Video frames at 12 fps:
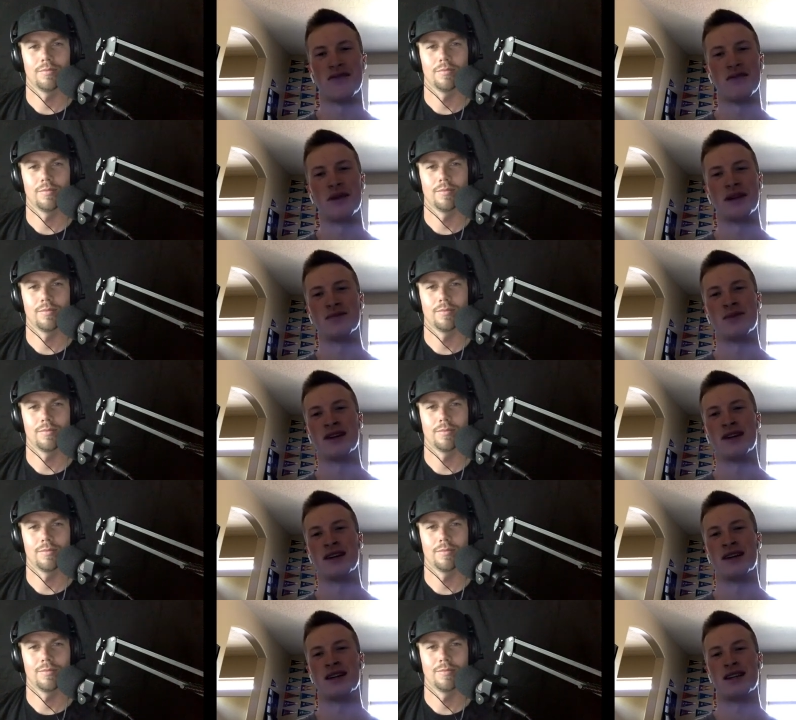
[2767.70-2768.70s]
Speaker 1: I haven't picked
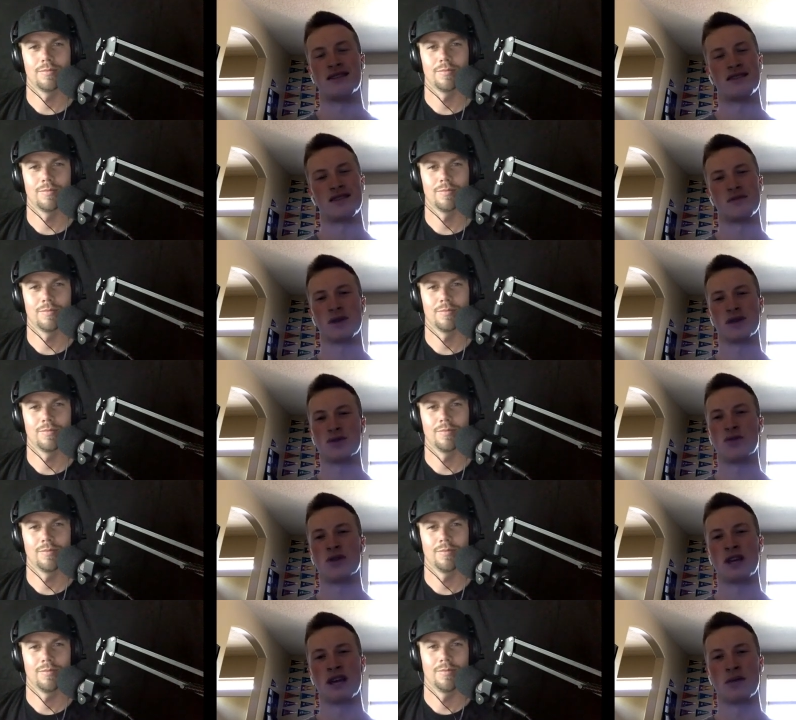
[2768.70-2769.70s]
my uh, my
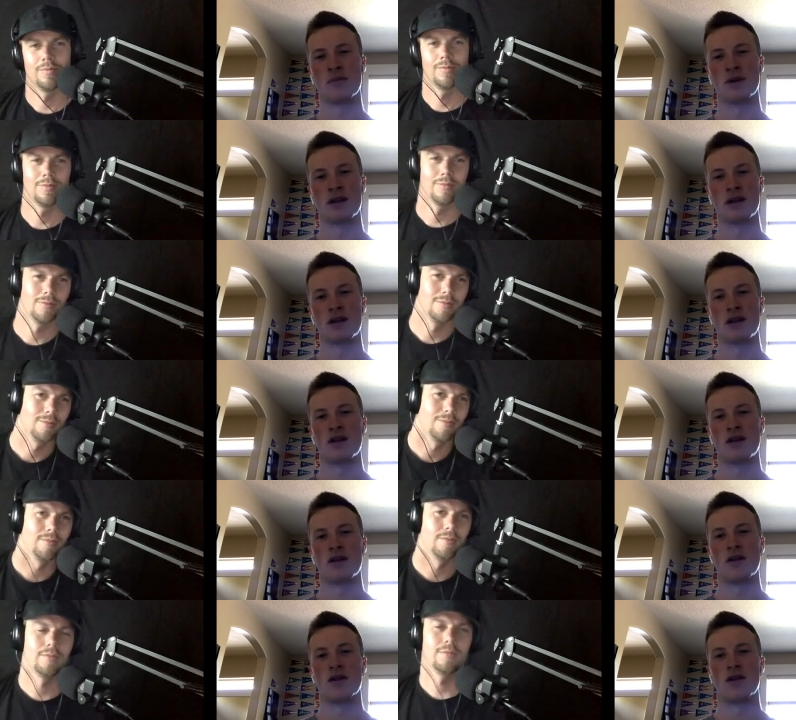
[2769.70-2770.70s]
school yet, but
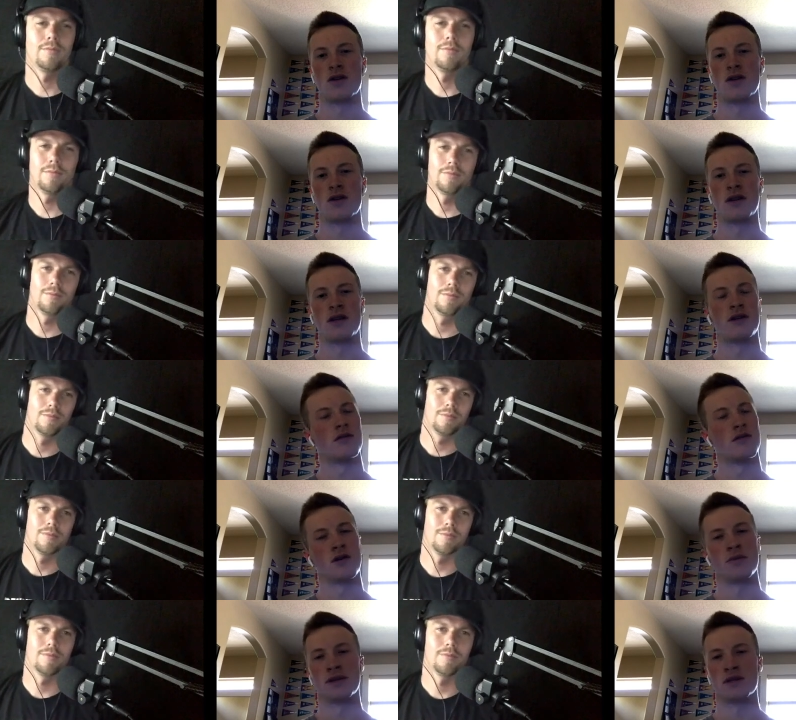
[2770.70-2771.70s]
I'll be I'll be
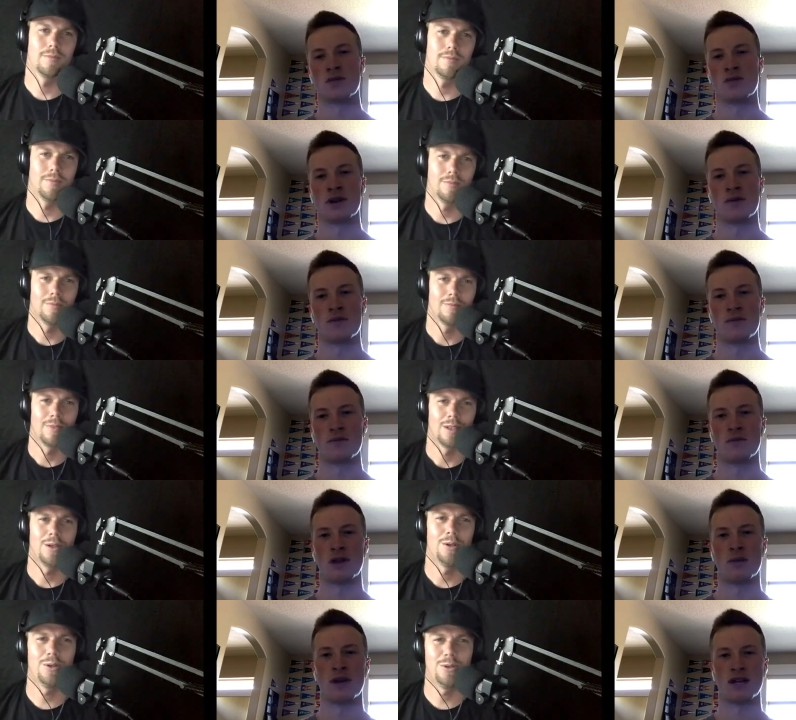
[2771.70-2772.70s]
somewhere
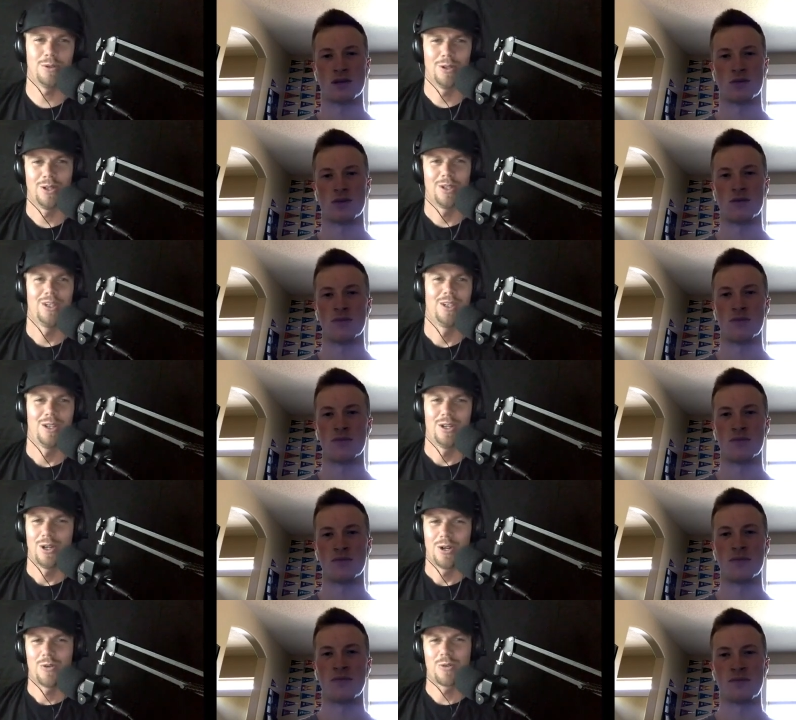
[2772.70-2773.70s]
playing basketball. Ooh
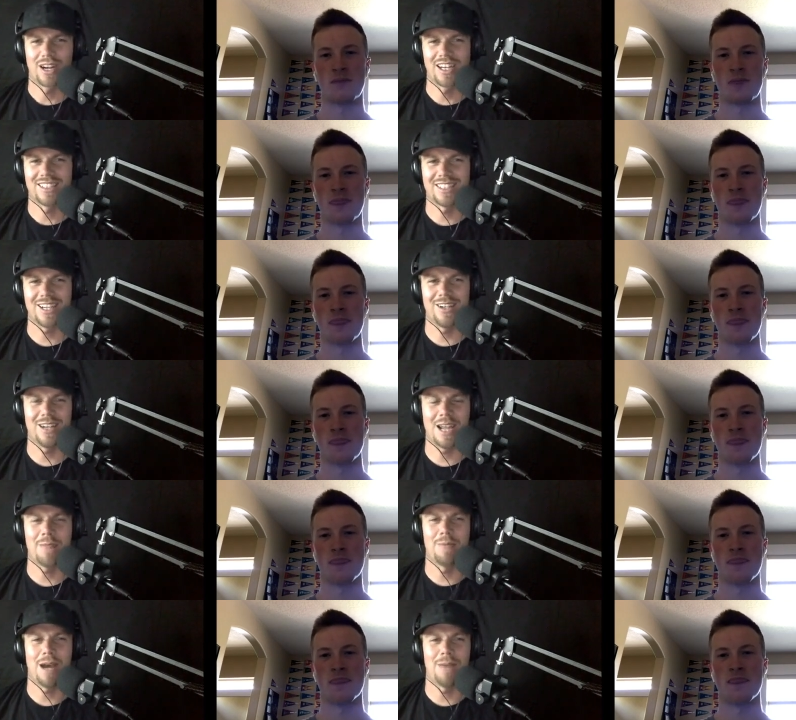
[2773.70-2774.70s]
Speaker 2: we're going to see your
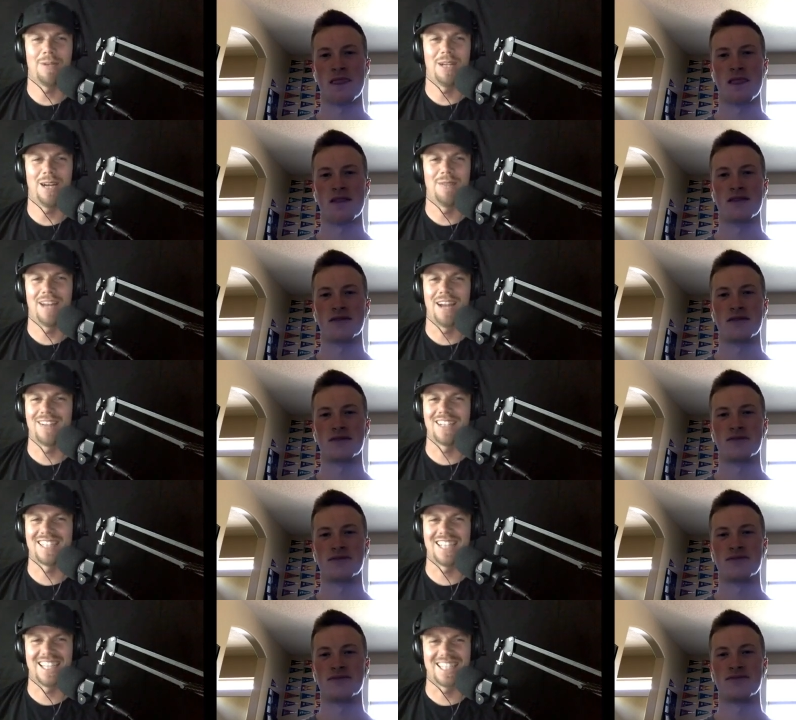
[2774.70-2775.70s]
name popping up. And I'm
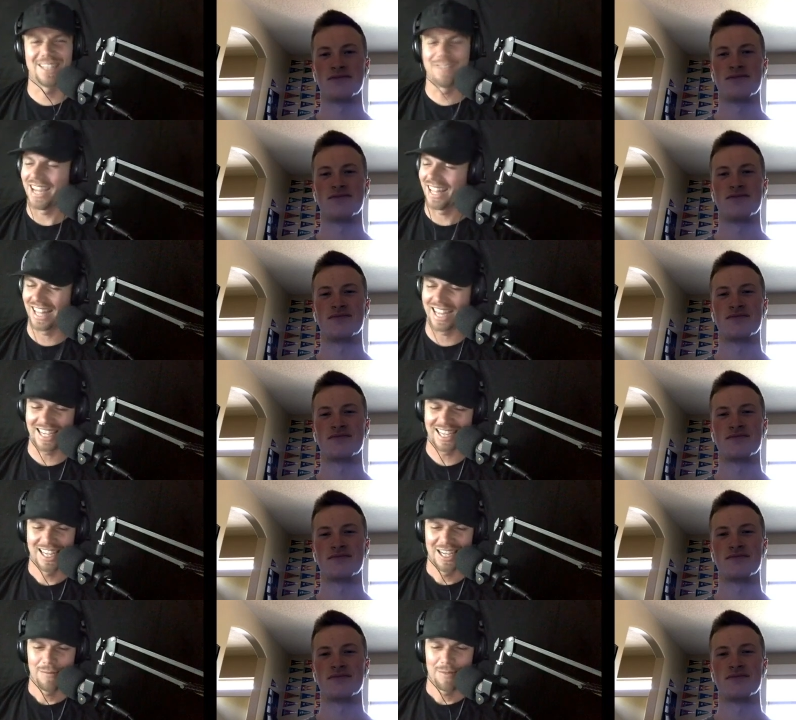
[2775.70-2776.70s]
just telling you, man,
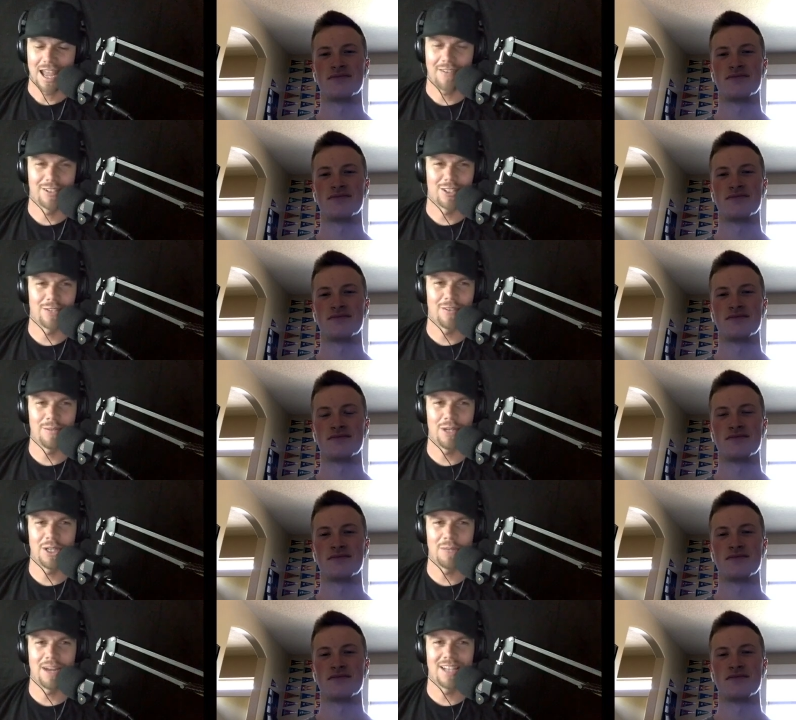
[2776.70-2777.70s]
like having served a
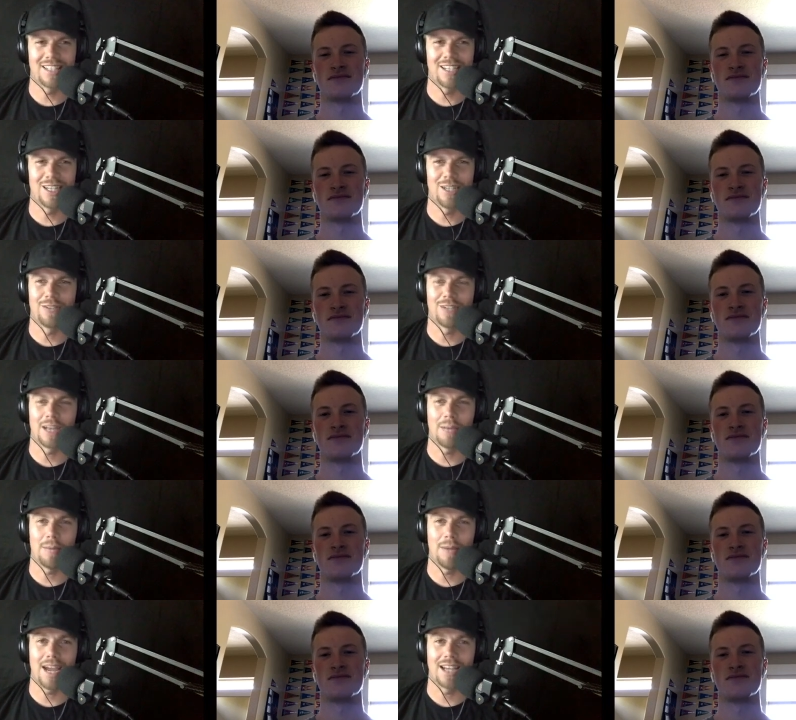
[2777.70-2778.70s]
mission myself and
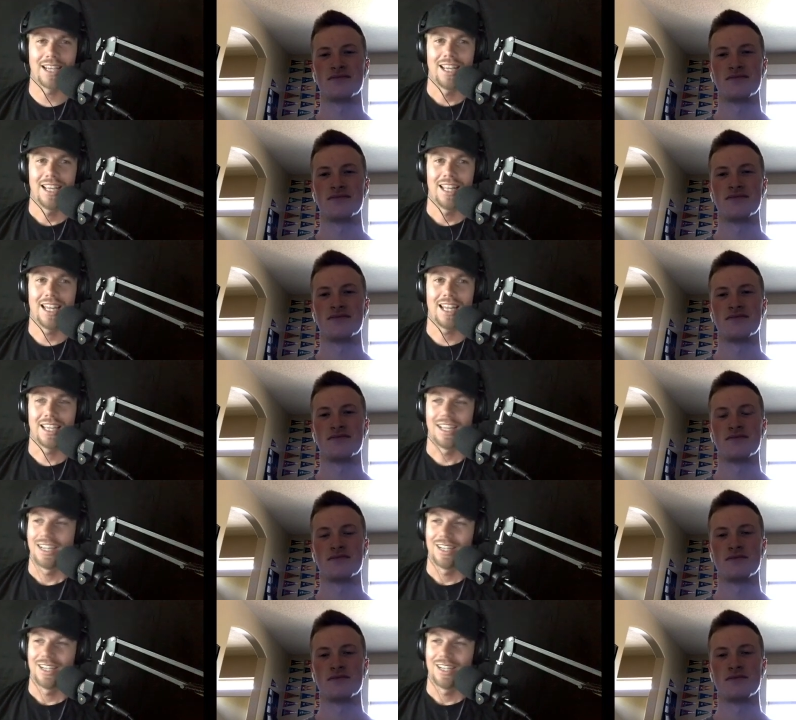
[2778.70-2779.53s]
coming back, like